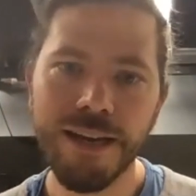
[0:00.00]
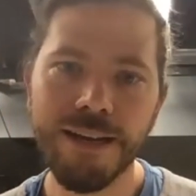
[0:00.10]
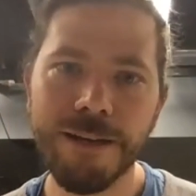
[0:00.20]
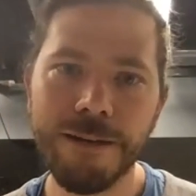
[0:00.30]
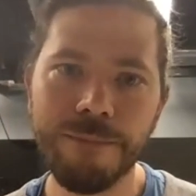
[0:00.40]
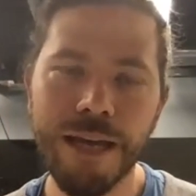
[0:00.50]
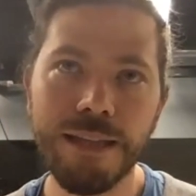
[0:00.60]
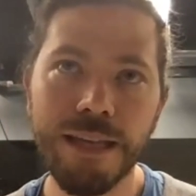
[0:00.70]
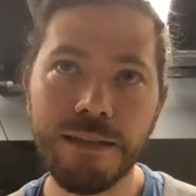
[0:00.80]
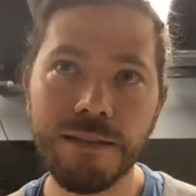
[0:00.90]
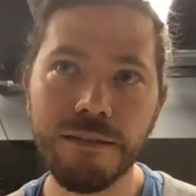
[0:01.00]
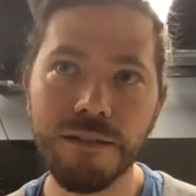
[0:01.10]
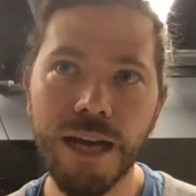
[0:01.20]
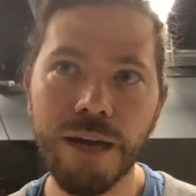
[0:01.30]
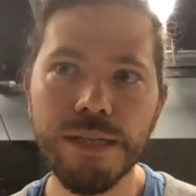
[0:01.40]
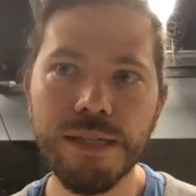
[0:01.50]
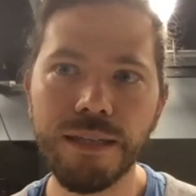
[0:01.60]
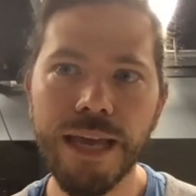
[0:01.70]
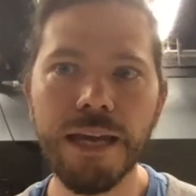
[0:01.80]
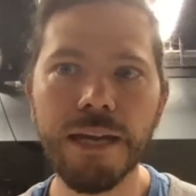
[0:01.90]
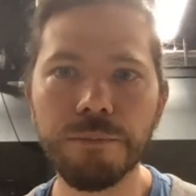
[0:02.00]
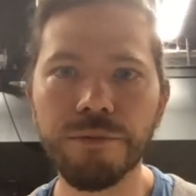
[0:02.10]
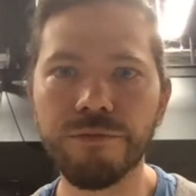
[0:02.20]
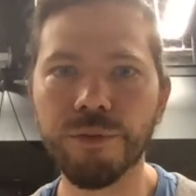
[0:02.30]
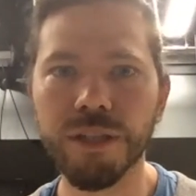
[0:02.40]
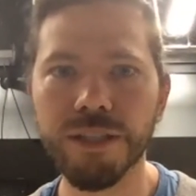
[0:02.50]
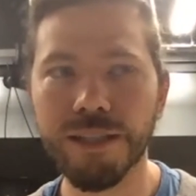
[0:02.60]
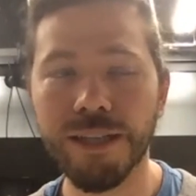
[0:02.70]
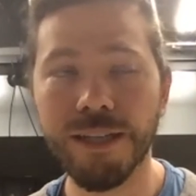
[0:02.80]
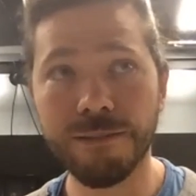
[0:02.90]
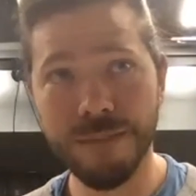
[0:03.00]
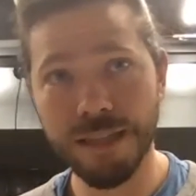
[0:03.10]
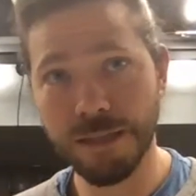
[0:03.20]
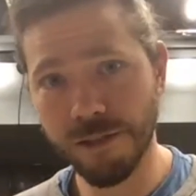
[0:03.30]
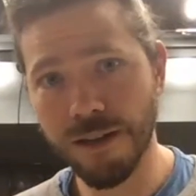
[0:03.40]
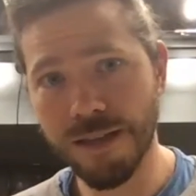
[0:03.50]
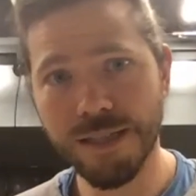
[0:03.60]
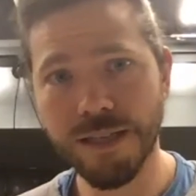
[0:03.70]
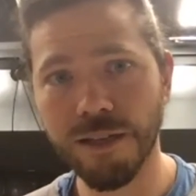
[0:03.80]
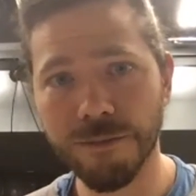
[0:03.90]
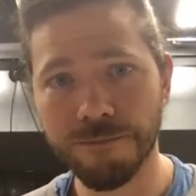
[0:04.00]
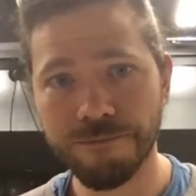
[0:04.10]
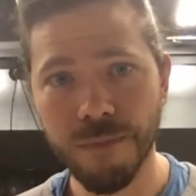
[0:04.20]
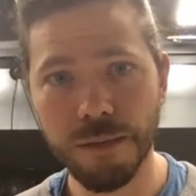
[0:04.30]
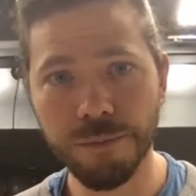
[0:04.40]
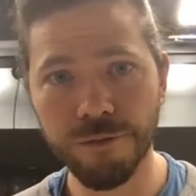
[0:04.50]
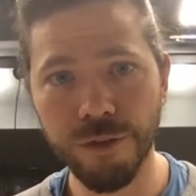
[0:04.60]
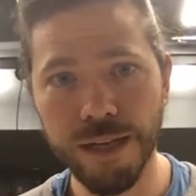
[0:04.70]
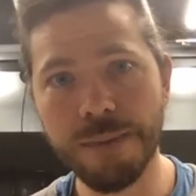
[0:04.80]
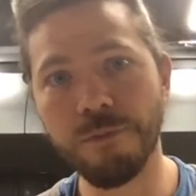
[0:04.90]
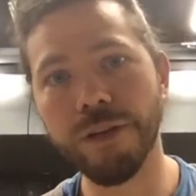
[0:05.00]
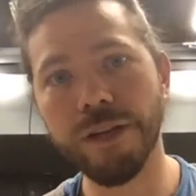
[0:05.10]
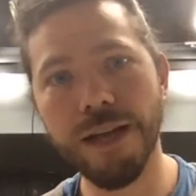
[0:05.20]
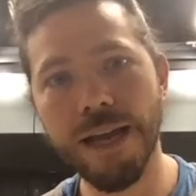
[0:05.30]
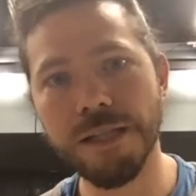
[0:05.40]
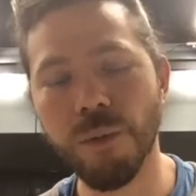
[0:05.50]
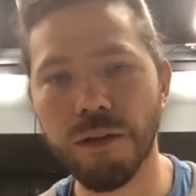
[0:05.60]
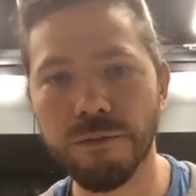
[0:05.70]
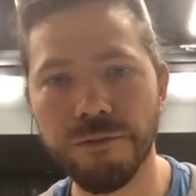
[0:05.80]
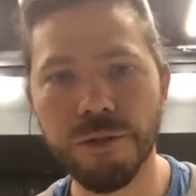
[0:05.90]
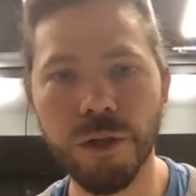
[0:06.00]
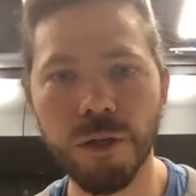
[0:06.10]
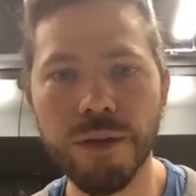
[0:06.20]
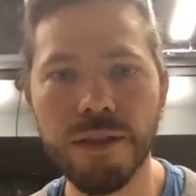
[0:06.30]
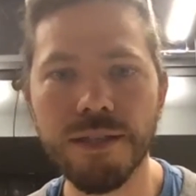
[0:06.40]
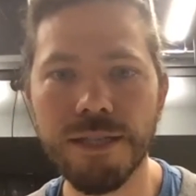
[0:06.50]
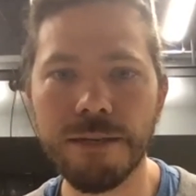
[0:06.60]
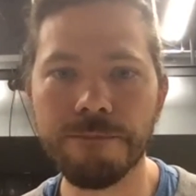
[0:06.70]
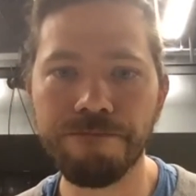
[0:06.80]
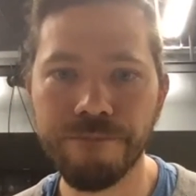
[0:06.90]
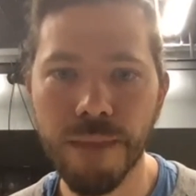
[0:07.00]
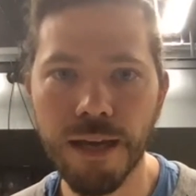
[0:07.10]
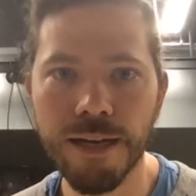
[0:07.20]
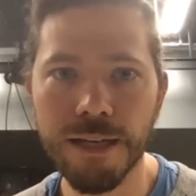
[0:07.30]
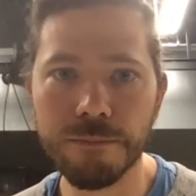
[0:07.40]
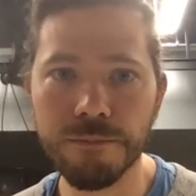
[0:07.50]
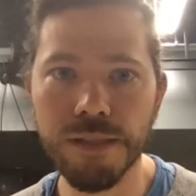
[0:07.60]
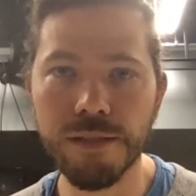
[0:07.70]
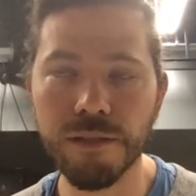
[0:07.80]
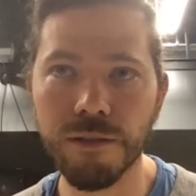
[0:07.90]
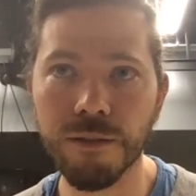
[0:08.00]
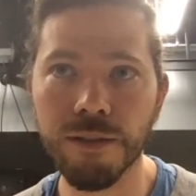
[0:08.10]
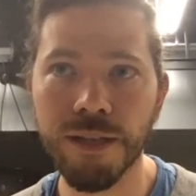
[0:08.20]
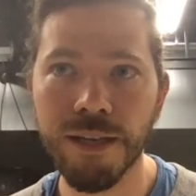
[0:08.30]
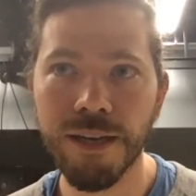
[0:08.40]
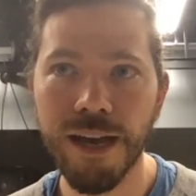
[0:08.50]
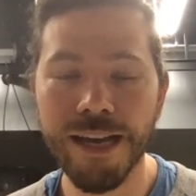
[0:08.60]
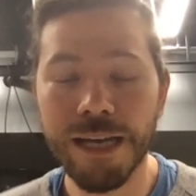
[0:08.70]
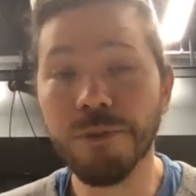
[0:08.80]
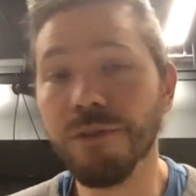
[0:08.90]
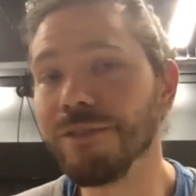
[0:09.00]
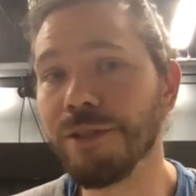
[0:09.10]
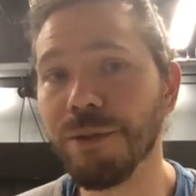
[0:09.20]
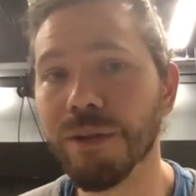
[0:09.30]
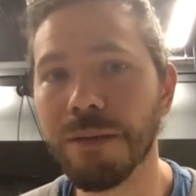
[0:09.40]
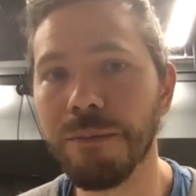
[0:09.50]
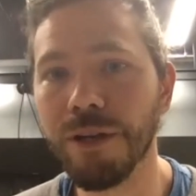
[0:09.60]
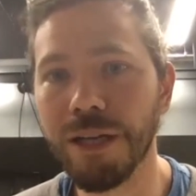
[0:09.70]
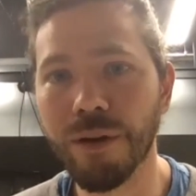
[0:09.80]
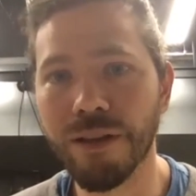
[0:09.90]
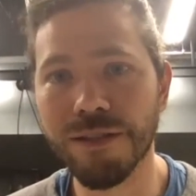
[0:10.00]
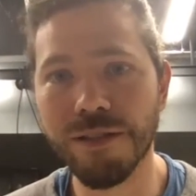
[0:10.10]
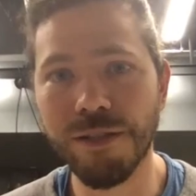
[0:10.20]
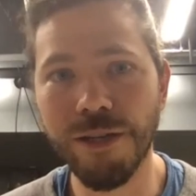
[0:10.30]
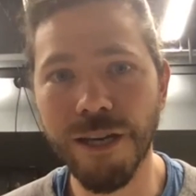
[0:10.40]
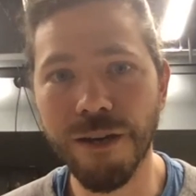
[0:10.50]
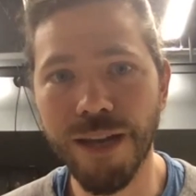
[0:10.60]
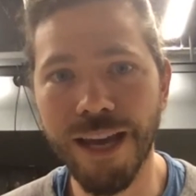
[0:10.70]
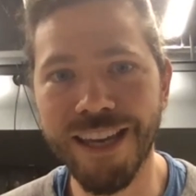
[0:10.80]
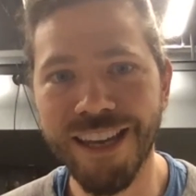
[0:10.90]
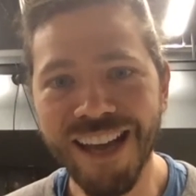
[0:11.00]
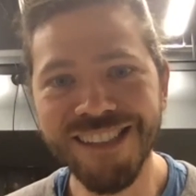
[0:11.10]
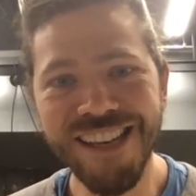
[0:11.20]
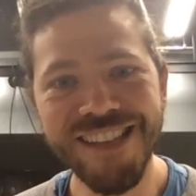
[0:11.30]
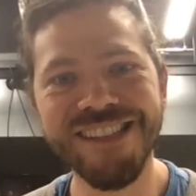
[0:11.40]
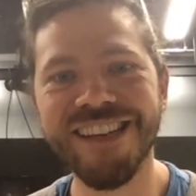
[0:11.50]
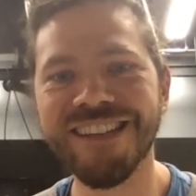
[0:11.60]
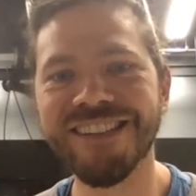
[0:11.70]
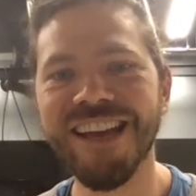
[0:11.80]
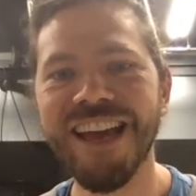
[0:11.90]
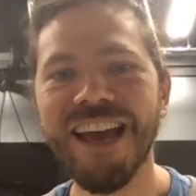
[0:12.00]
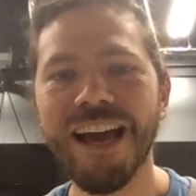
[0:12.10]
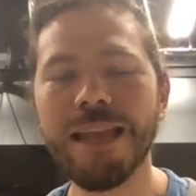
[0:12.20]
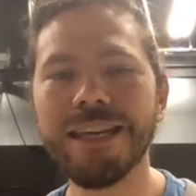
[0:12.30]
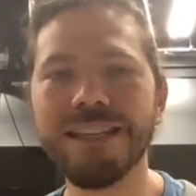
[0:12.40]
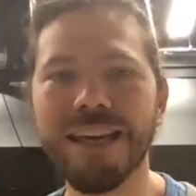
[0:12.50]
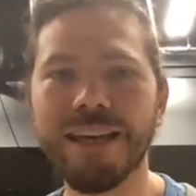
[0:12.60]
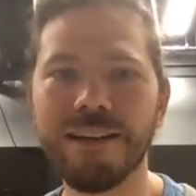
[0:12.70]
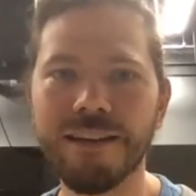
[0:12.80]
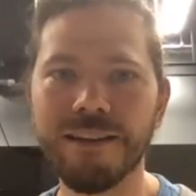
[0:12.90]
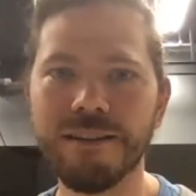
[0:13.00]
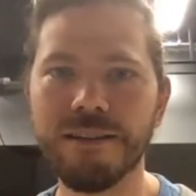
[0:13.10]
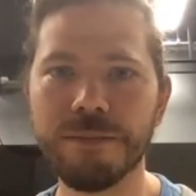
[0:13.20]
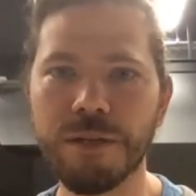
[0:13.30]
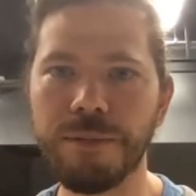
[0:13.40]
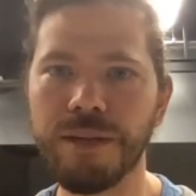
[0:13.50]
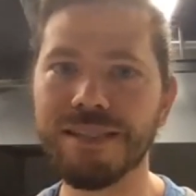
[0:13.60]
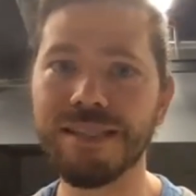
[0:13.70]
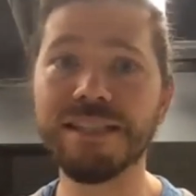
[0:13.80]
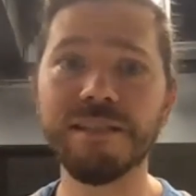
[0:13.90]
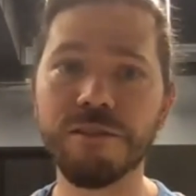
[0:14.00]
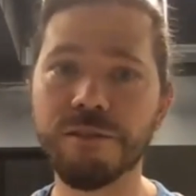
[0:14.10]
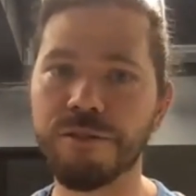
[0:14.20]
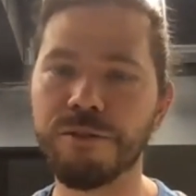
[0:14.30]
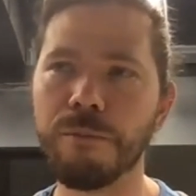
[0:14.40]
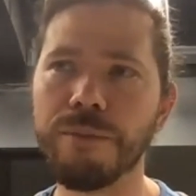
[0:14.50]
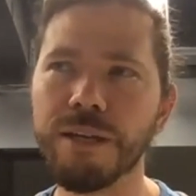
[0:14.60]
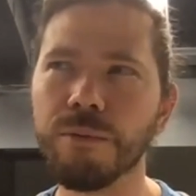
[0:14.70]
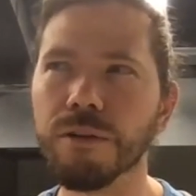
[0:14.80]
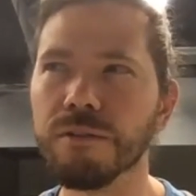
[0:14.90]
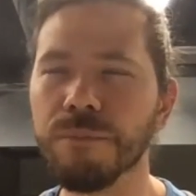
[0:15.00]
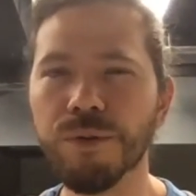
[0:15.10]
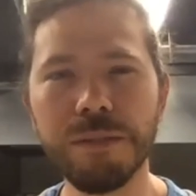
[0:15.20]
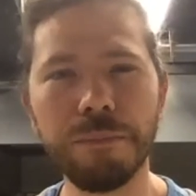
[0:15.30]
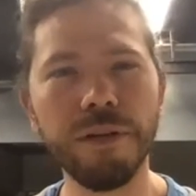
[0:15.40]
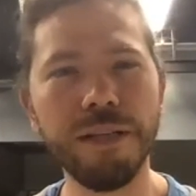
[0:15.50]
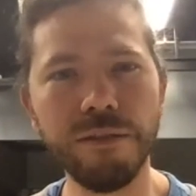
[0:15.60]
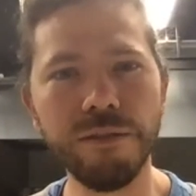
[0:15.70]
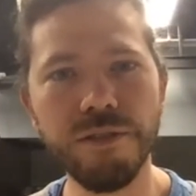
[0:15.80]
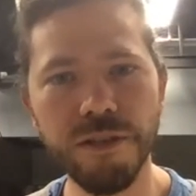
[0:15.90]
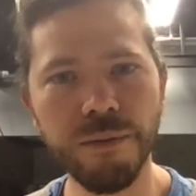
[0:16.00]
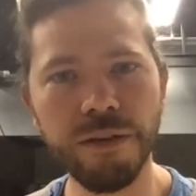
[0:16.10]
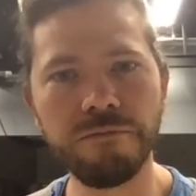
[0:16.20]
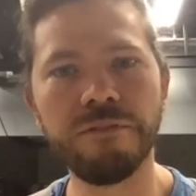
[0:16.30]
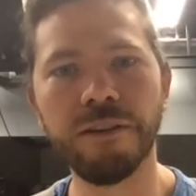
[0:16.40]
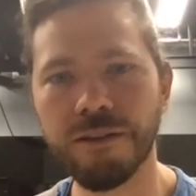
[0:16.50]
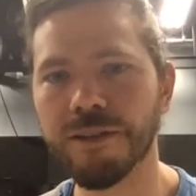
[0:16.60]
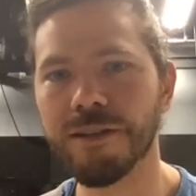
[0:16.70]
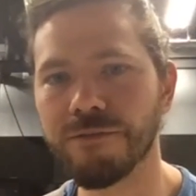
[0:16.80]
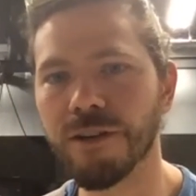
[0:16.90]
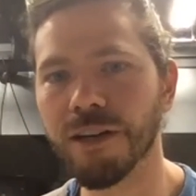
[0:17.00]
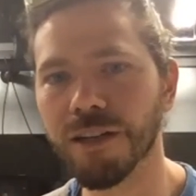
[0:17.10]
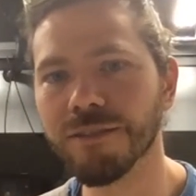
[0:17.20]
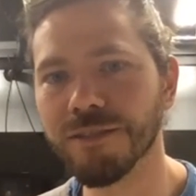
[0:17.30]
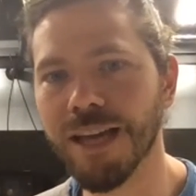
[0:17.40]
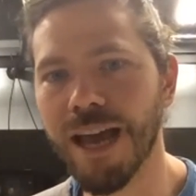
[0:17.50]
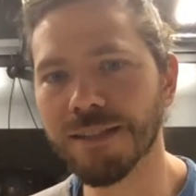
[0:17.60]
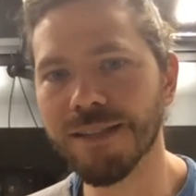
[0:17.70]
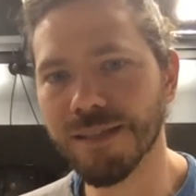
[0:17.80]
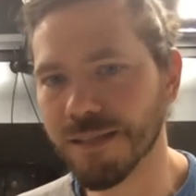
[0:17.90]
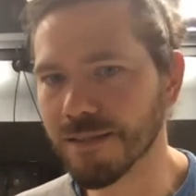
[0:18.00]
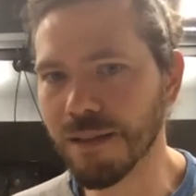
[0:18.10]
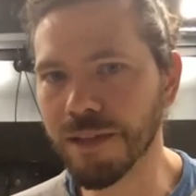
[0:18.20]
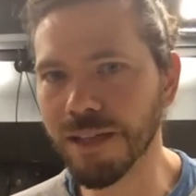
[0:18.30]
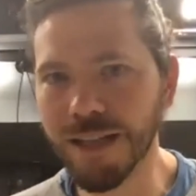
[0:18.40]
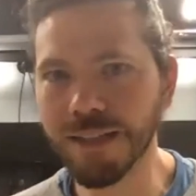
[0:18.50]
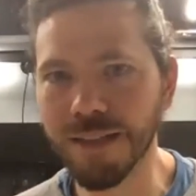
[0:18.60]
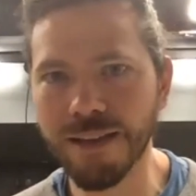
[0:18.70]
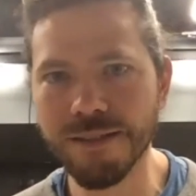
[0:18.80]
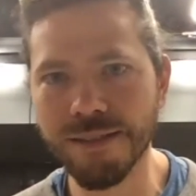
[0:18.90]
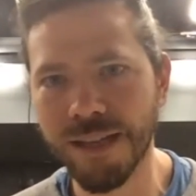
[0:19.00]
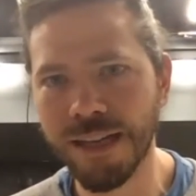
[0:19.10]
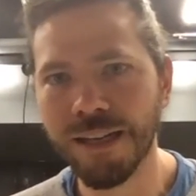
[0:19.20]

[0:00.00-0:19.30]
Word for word: Um, and then I was in Canada before, um, at the start of this year, uh, before I came over here to S12 to work with the team. Um, so I kind of moved to a community where there's a studio that I can access. And I think in Canada, especially because the distances are so big, we're mostly pretty used to going very, very far to access something like glass.